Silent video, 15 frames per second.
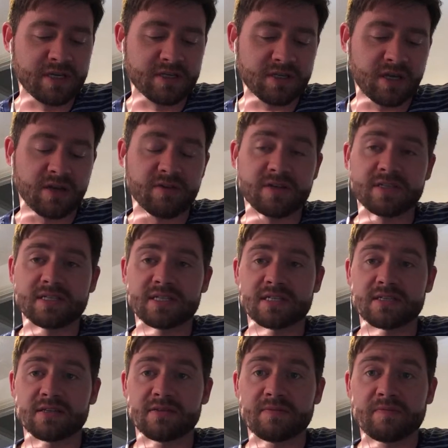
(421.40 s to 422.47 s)
kind of
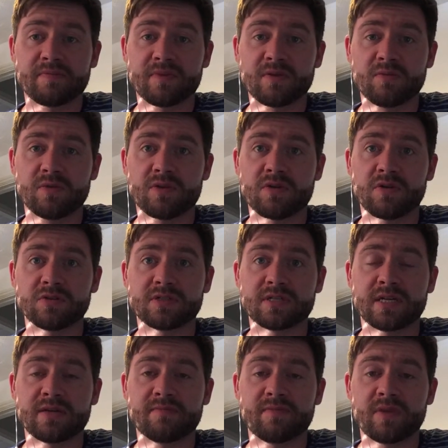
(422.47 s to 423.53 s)
consistent with
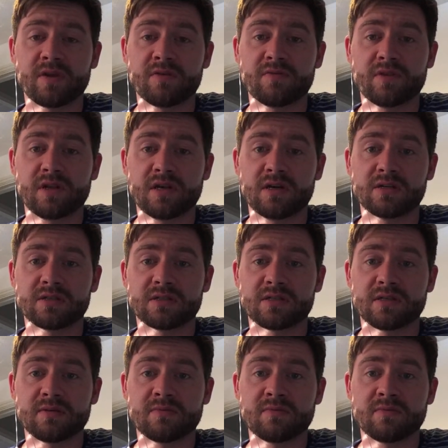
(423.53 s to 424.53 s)
content over the last.